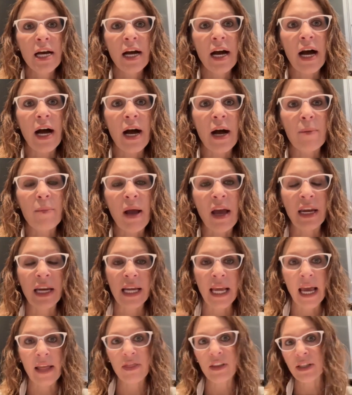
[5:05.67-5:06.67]
And
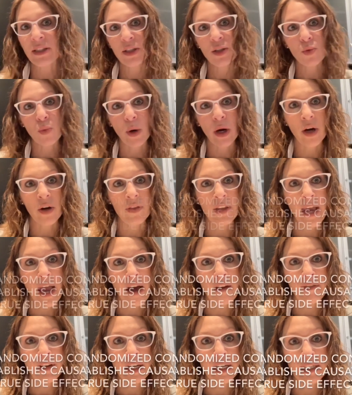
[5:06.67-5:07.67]
again, this is where the
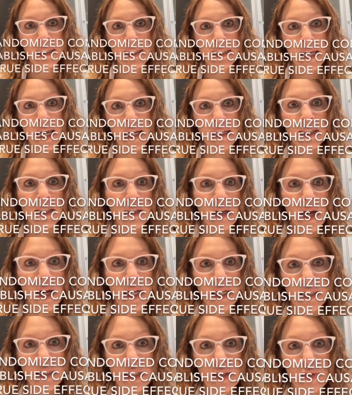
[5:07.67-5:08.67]
evidence and
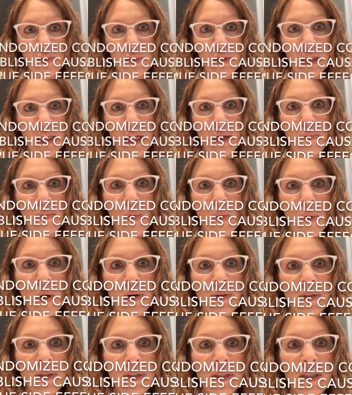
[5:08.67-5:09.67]
science is really
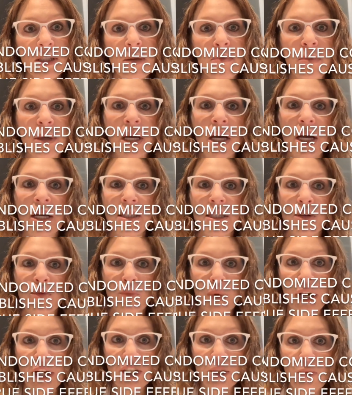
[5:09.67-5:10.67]
important, because in
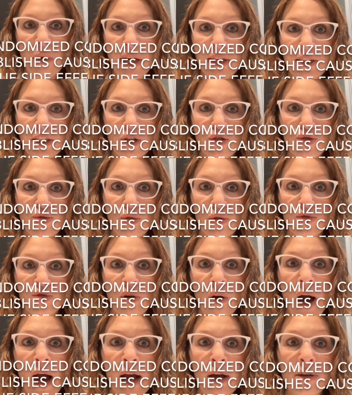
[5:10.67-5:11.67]
randomized controlled
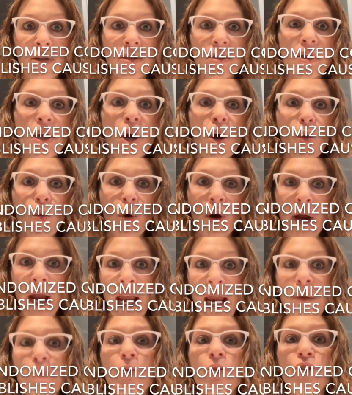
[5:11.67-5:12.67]
trials, we're
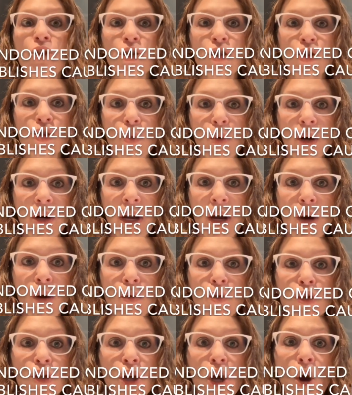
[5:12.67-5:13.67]
able to sort
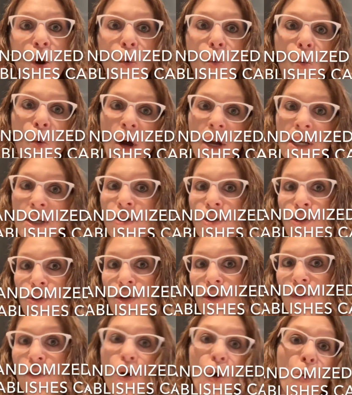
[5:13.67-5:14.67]
out what is
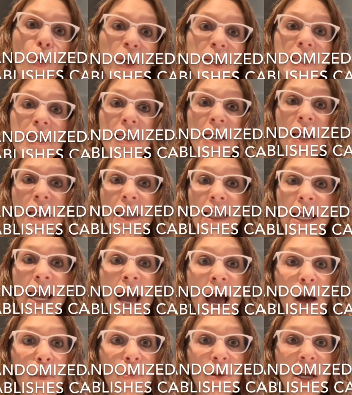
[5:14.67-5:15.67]
sort of coincidentally
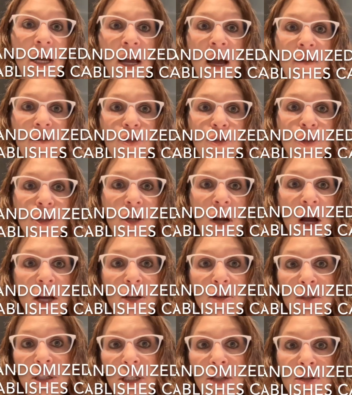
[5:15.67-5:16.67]
happening after an
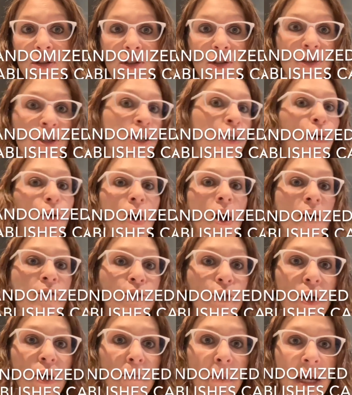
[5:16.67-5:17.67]
IUD inserted or
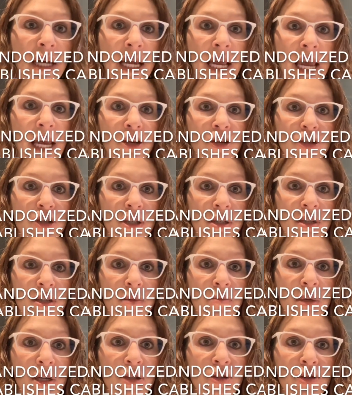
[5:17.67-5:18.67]
after a medication is
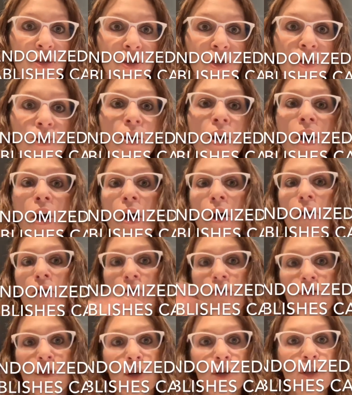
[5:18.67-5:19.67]
administered
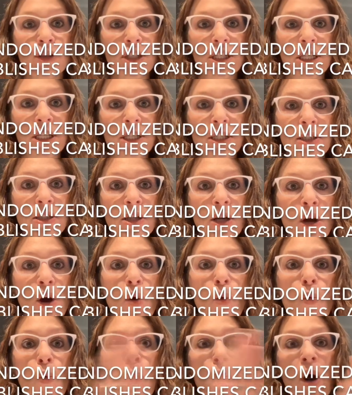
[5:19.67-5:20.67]
versus
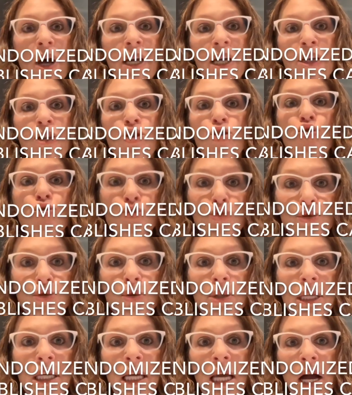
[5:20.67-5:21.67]
what is
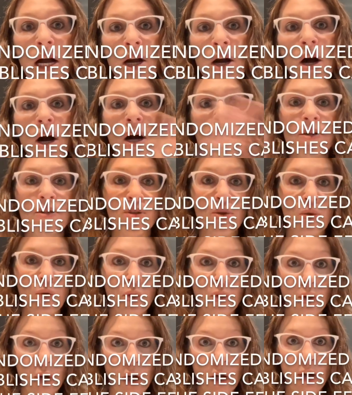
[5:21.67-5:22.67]
truly a
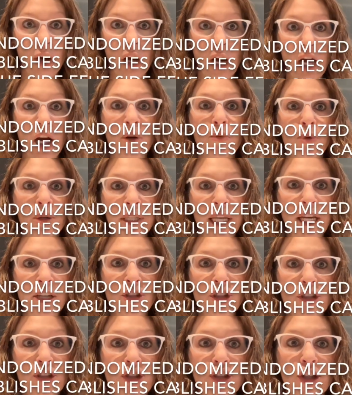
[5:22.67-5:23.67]
causal
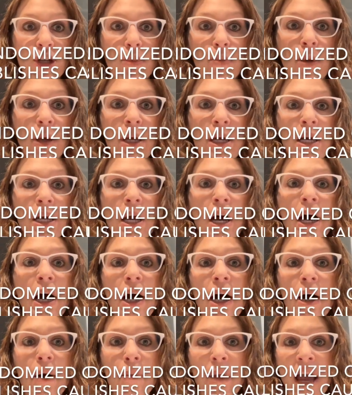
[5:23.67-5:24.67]
relationship.
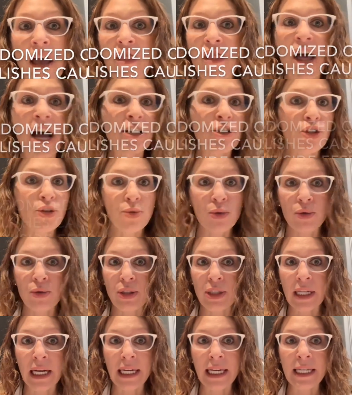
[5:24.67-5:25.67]
And that's through
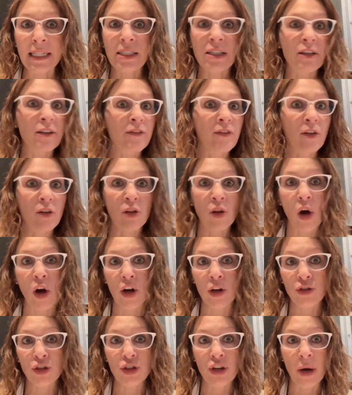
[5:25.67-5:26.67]
studies of
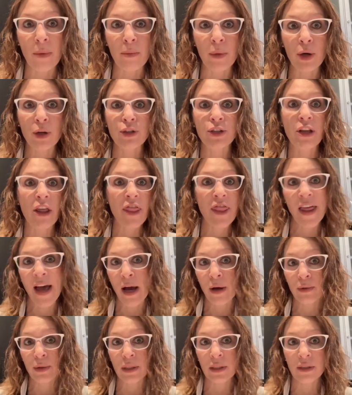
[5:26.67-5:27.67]
large numbers,
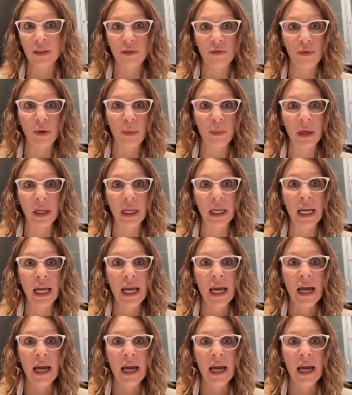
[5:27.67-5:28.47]
thousands of women.